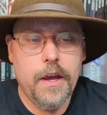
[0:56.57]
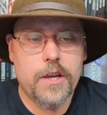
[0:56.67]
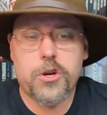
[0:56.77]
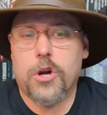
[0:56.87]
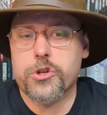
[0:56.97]

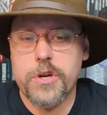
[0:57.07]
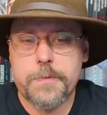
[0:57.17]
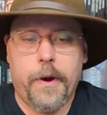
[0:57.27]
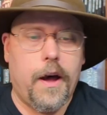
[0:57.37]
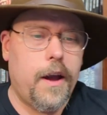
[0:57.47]
It stars Chris
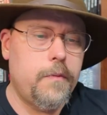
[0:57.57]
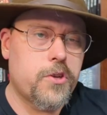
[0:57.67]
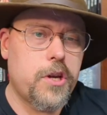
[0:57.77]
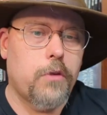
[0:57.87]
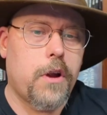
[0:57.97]
Pine,
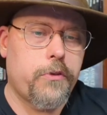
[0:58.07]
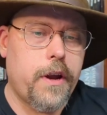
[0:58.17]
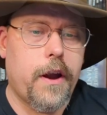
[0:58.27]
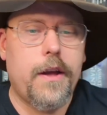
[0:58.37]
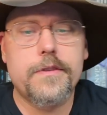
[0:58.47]
Michelle
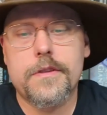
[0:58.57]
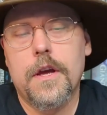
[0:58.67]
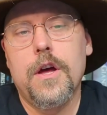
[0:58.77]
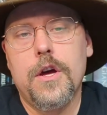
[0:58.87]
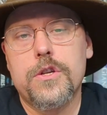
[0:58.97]
Rodriguez,
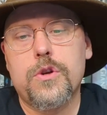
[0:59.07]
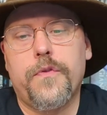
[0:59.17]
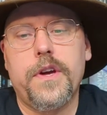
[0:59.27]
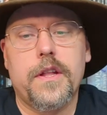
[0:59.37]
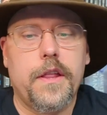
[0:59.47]

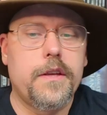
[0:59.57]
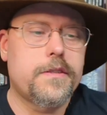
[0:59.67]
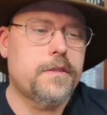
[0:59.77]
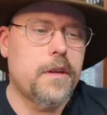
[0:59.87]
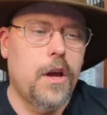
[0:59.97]
Sophia
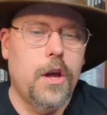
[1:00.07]
Lillis,